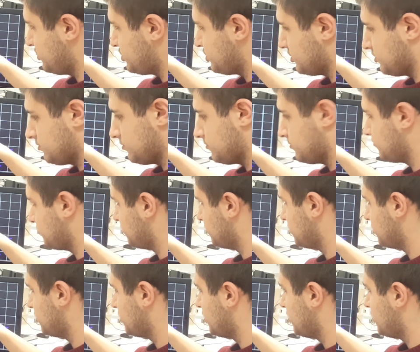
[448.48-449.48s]
region,
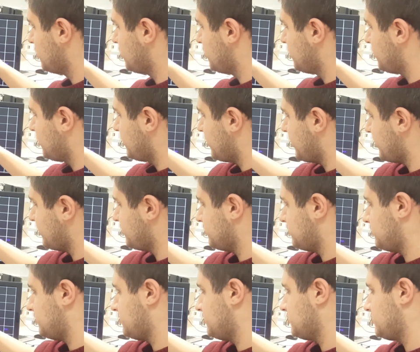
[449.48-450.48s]
and
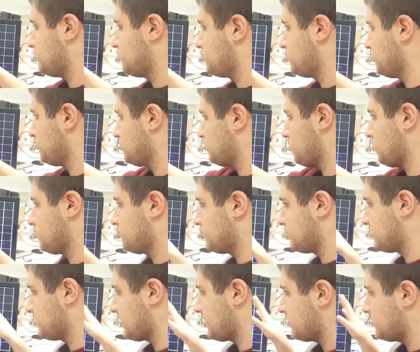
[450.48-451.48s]
2
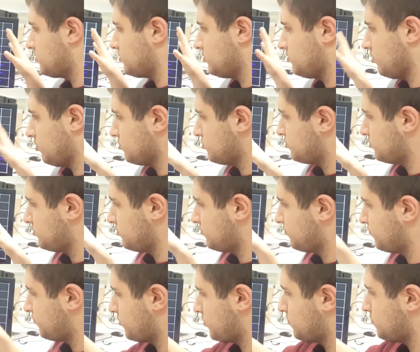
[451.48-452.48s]
soldiers are lost
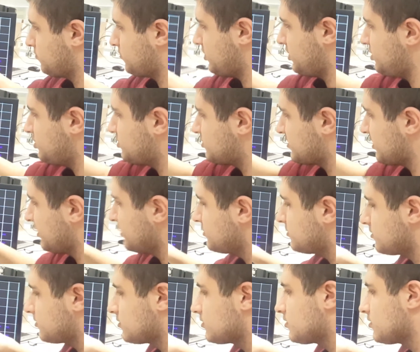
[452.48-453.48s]
from each side.
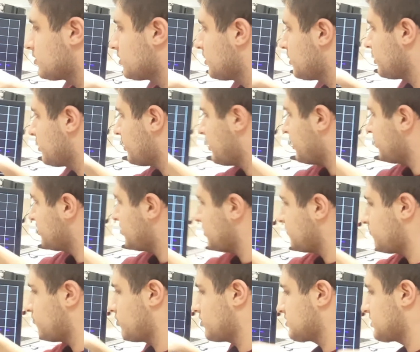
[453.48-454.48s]
And
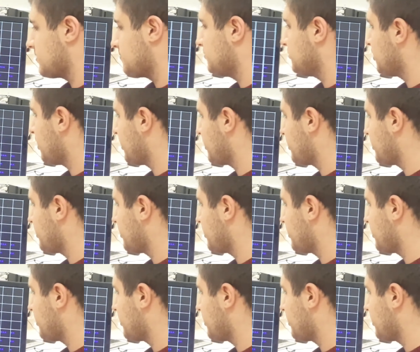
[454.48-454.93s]
then, for example,